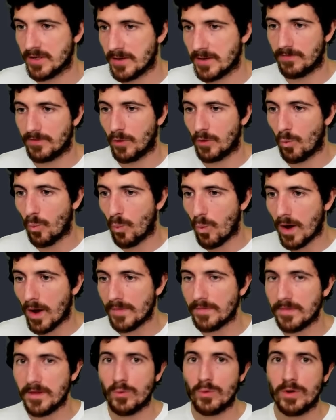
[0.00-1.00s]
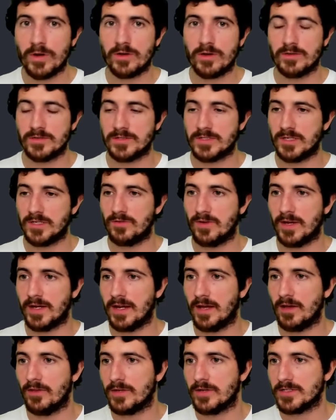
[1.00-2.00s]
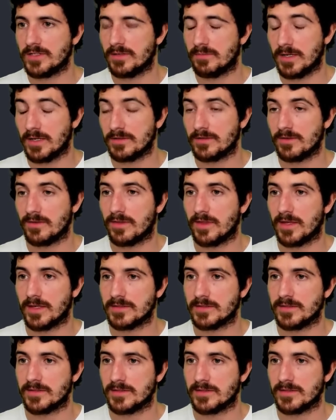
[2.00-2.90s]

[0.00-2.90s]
The one that we're going to see right now, there's a bunch of things.